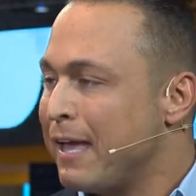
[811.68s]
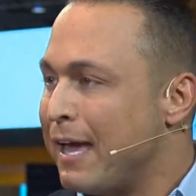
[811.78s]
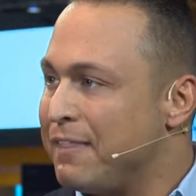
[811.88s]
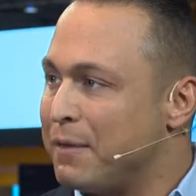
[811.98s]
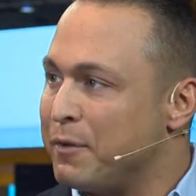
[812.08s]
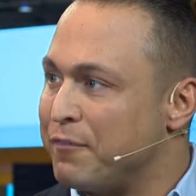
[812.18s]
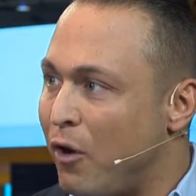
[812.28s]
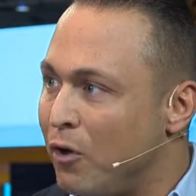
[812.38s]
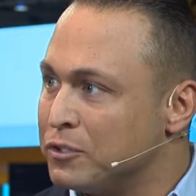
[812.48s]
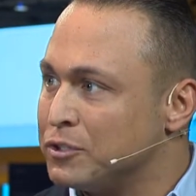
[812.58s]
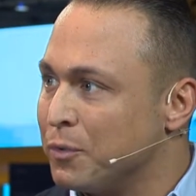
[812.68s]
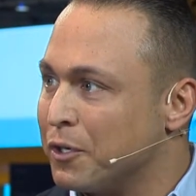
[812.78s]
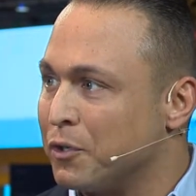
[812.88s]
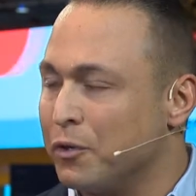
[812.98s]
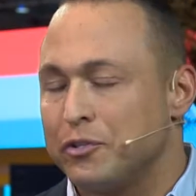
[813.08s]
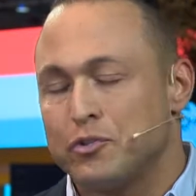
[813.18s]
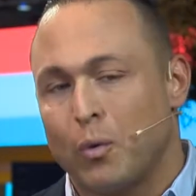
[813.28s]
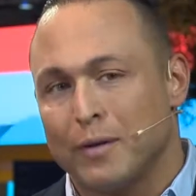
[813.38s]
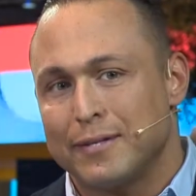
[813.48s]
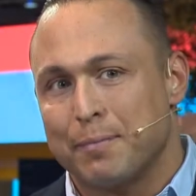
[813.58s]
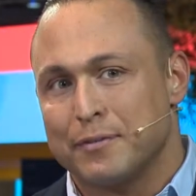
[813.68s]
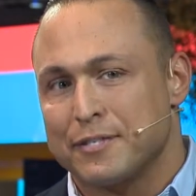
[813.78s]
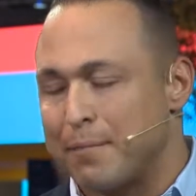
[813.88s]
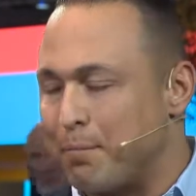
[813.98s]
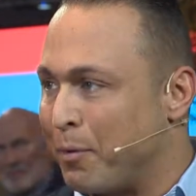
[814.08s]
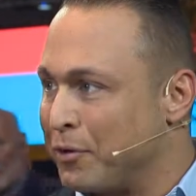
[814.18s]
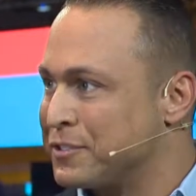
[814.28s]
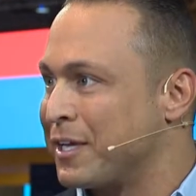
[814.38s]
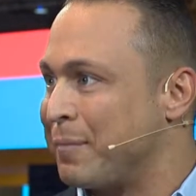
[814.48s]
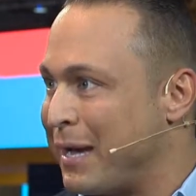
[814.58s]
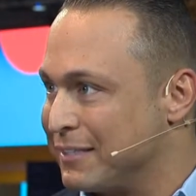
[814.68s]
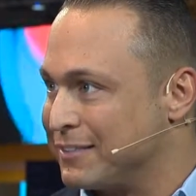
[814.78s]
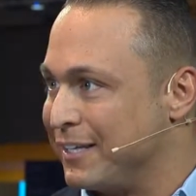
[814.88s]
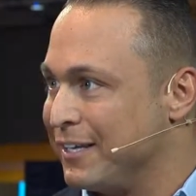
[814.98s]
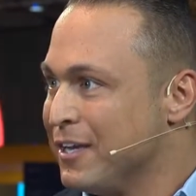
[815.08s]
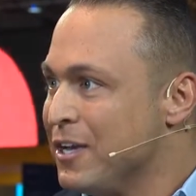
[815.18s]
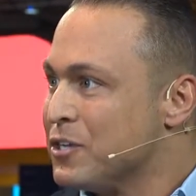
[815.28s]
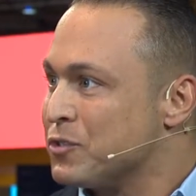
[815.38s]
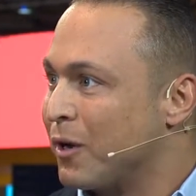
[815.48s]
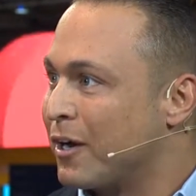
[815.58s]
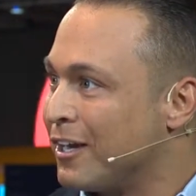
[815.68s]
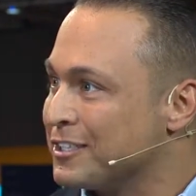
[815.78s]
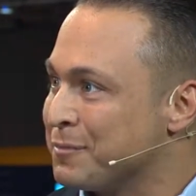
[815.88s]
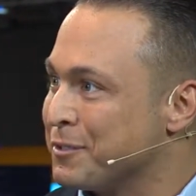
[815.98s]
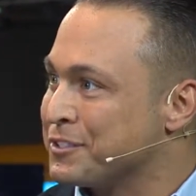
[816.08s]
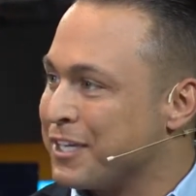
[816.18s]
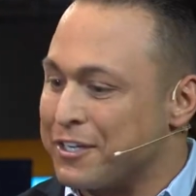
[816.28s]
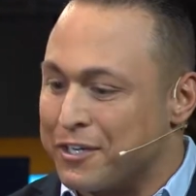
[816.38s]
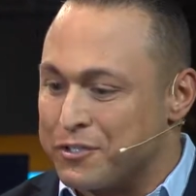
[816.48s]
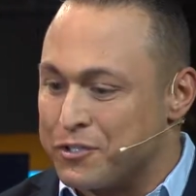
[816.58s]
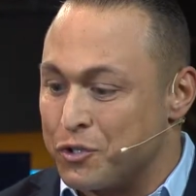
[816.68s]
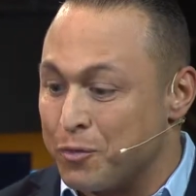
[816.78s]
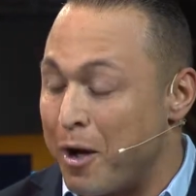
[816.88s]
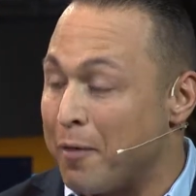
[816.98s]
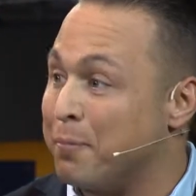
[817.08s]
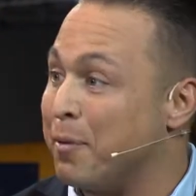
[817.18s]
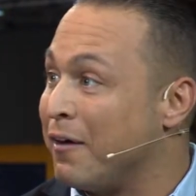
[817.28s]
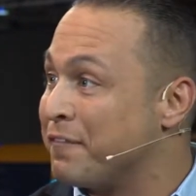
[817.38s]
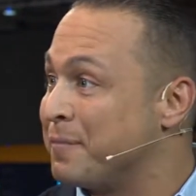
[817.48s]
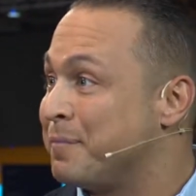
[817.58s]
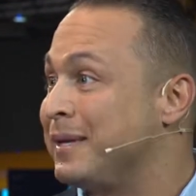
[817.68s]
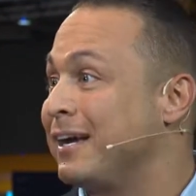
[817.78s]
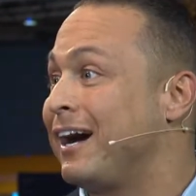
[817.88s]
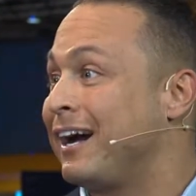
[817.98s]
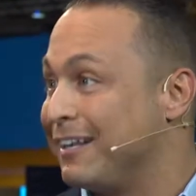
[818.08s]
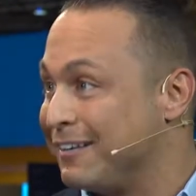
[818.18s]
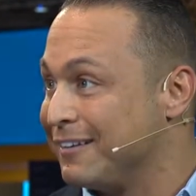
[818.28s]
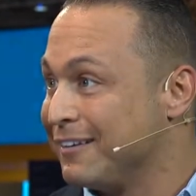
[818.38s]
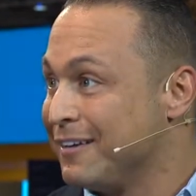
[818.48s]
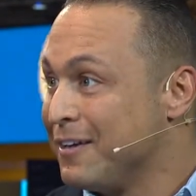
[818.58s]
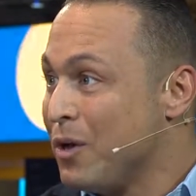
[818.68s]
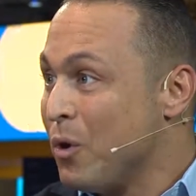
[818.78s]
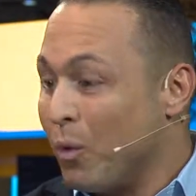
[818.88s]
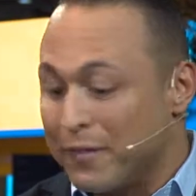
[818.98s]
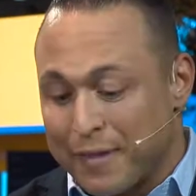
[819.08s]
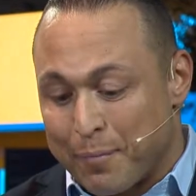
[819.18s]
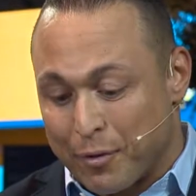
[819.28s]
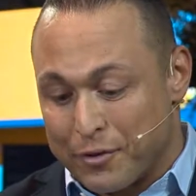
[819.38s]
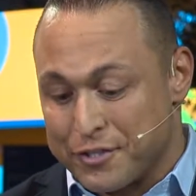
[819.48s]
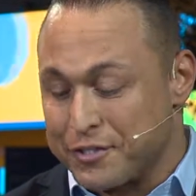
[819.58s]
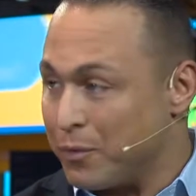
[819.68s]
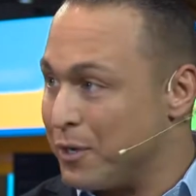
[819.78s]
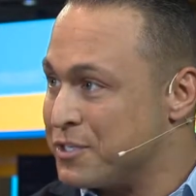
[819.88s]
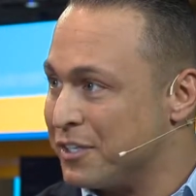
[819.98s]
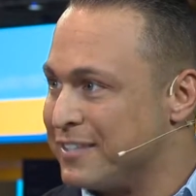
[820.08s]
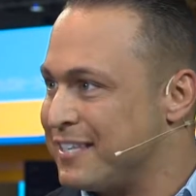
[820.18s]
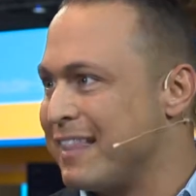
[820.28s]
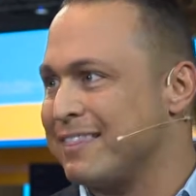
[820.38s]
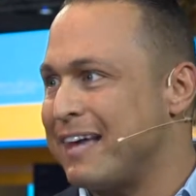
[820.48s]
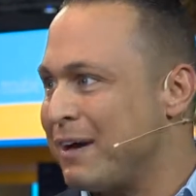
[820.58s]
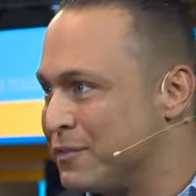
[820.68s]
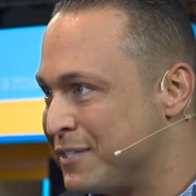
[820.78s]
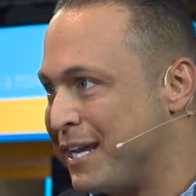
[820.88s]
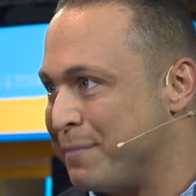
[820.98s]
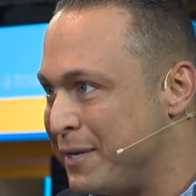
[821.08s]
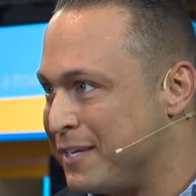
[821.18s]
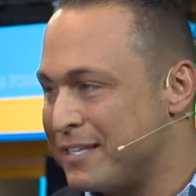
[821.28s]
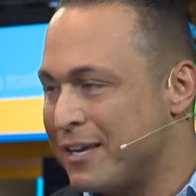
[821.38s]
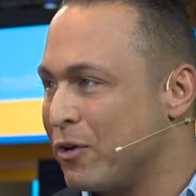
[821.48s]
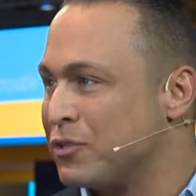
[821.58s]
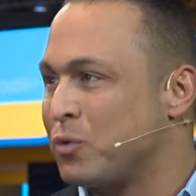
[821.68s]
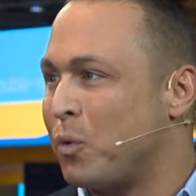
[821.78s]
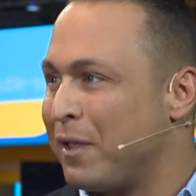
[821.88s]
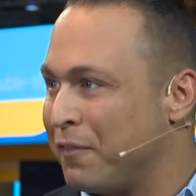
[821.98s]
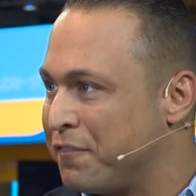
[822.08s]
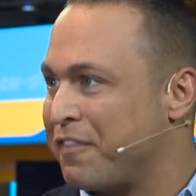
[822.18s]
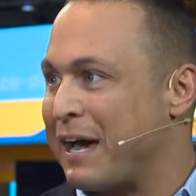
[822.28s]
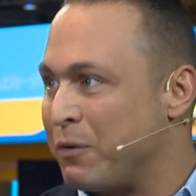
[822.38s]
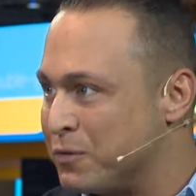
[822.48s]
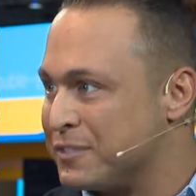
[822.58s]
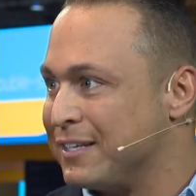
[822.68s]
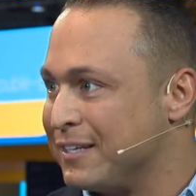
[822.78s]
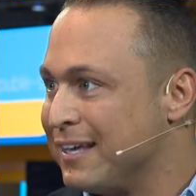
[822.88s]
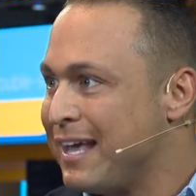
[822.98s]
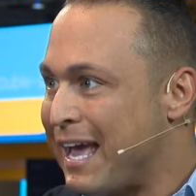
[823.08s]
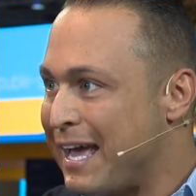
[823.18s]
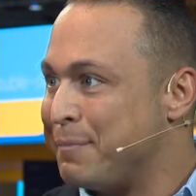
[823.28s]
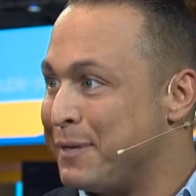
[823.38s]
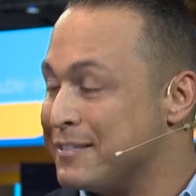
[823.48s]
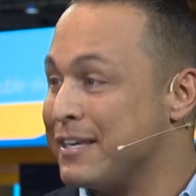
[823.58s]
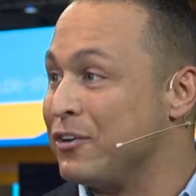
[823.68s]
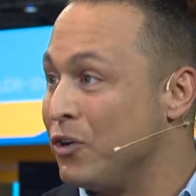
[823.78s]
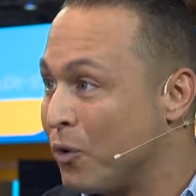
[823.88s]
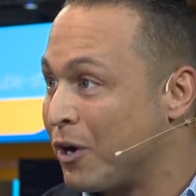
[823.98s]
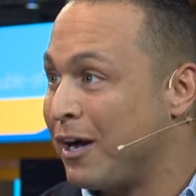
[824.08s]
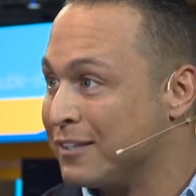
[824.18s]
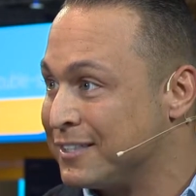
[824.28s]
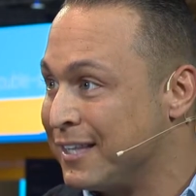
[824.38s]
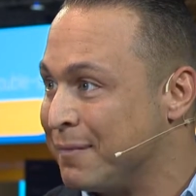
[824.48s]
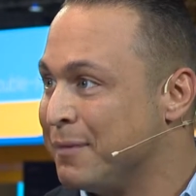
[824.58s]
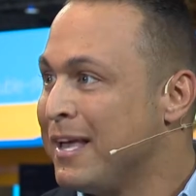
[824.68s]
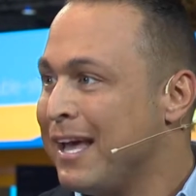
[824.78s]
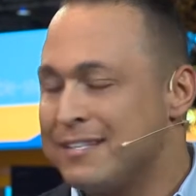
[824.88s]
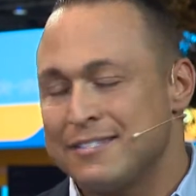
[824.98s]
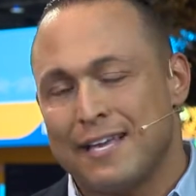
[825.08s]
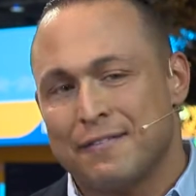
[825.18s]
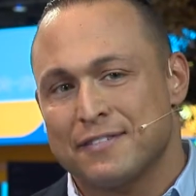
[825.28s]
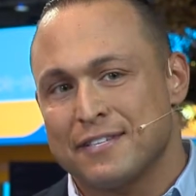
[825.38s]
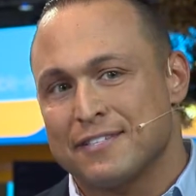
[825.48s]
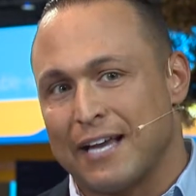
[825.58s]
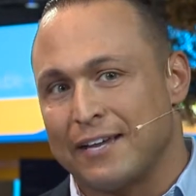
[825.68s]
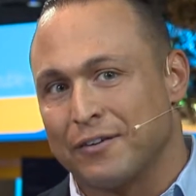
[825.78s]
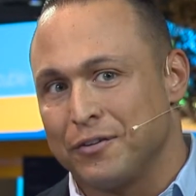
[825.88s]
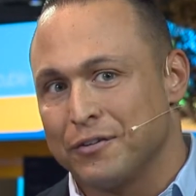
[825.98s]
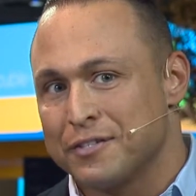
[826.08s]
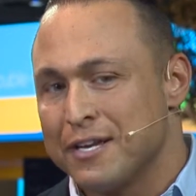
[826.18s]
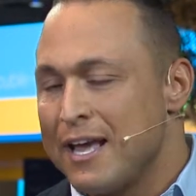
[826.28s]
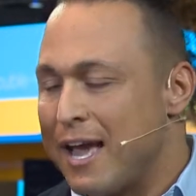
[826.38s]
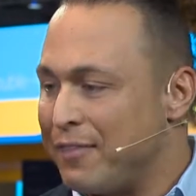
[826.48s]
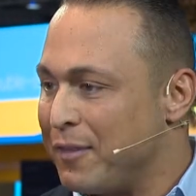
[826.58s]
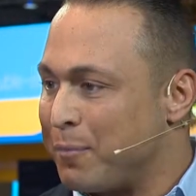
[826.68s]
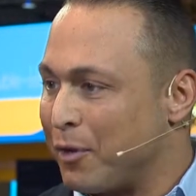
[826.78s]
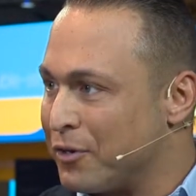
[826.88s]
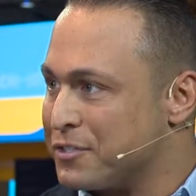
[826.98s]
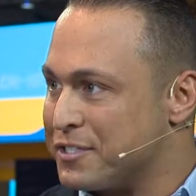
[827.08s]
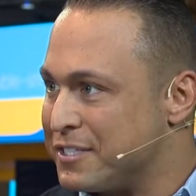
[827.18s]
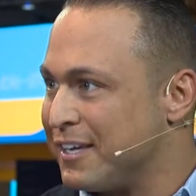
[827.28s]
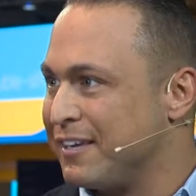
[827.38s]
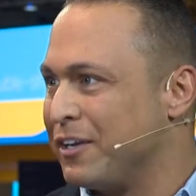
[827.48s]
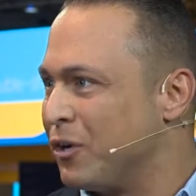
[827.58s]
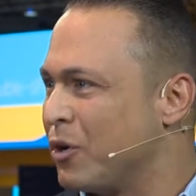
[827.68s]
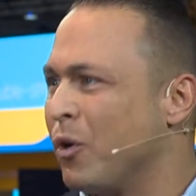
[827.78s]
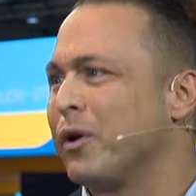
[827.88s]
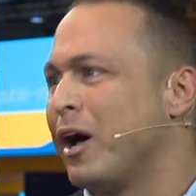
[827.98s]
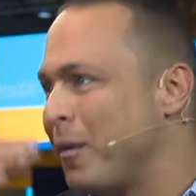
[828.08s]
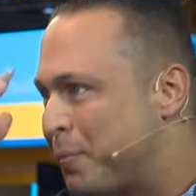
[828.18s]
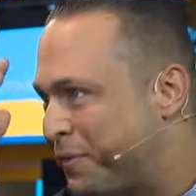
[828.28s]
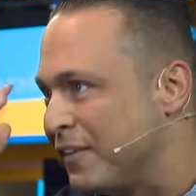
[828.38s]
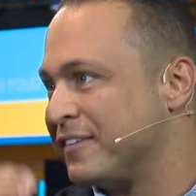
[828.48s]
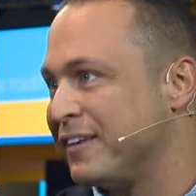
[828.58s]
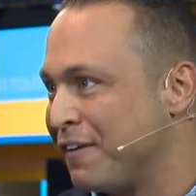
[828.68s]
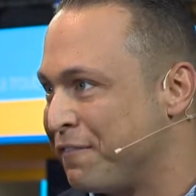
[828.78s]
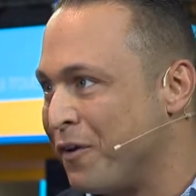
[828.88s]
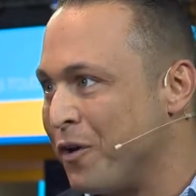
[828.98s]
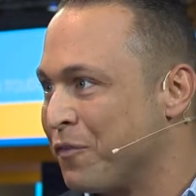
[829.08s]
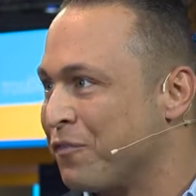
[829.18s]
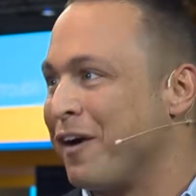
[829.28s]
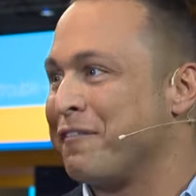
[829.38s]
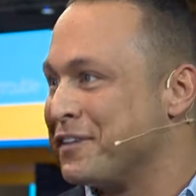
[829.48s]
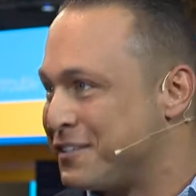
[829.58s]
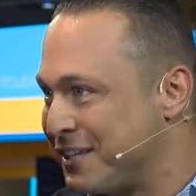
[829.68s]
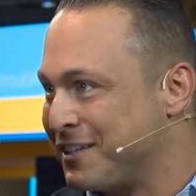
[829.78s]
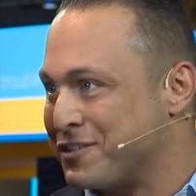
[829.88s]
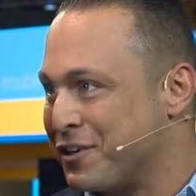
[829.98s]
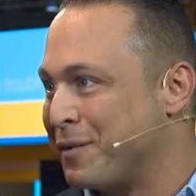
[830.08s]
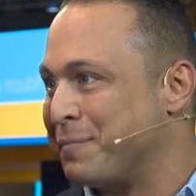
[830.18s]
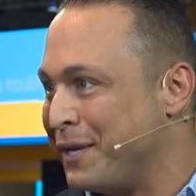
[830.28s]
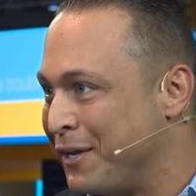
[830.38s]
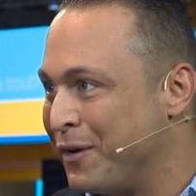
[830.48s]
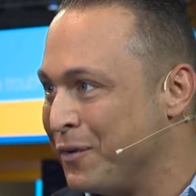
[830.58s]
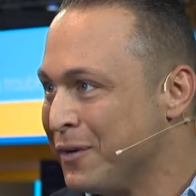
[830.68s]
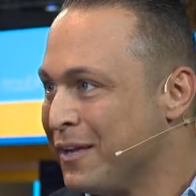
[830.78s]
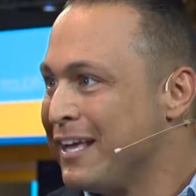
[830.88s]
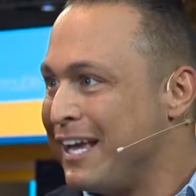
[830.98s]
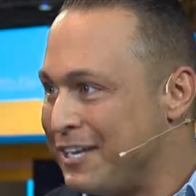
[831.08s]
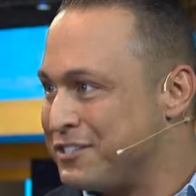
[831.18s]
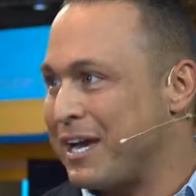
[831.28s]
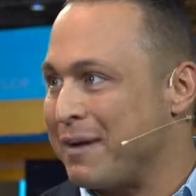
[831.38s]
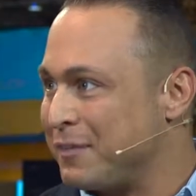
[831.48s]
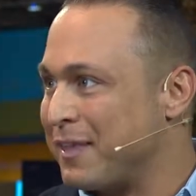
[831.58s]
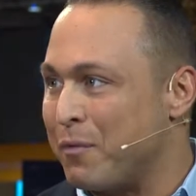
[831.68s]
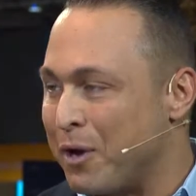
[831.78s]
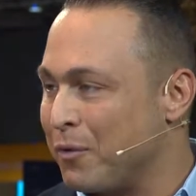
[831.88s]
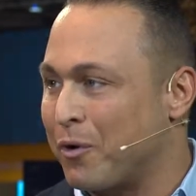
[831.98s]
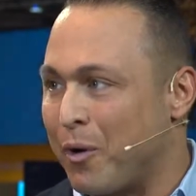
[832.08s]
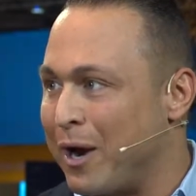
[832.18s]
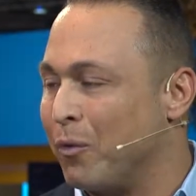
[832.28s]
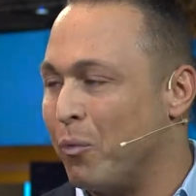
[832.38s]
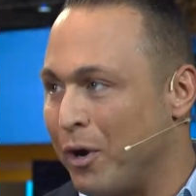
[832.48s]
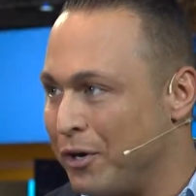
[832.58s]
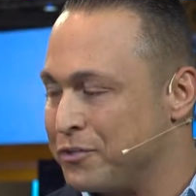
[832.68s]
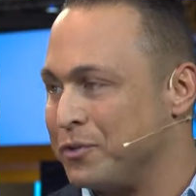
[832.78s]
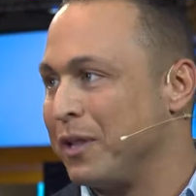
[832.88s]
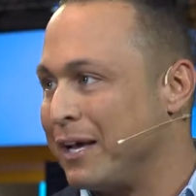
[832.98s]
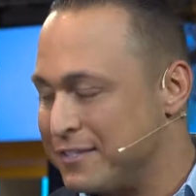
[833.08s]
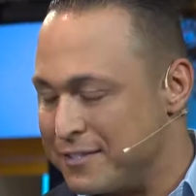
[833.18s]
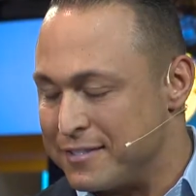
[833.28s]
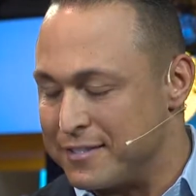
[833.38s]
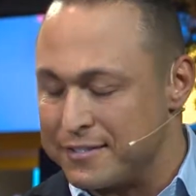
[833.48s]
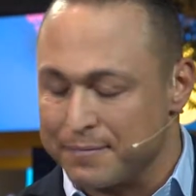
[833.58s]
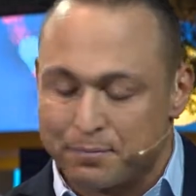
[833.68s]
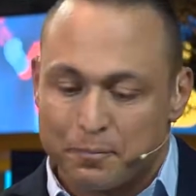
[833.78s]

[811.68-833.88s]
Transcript: And then we've also included 20% burst capacity, so our customers can consume above and beyond what they purchased originally, 10,000 APs, they can go to 12,000 APs at no cost to them. It saves the cycles and the purchasing, going up to the CFO for every signature and PO each time that they want to acquire 1 or 2 licenses.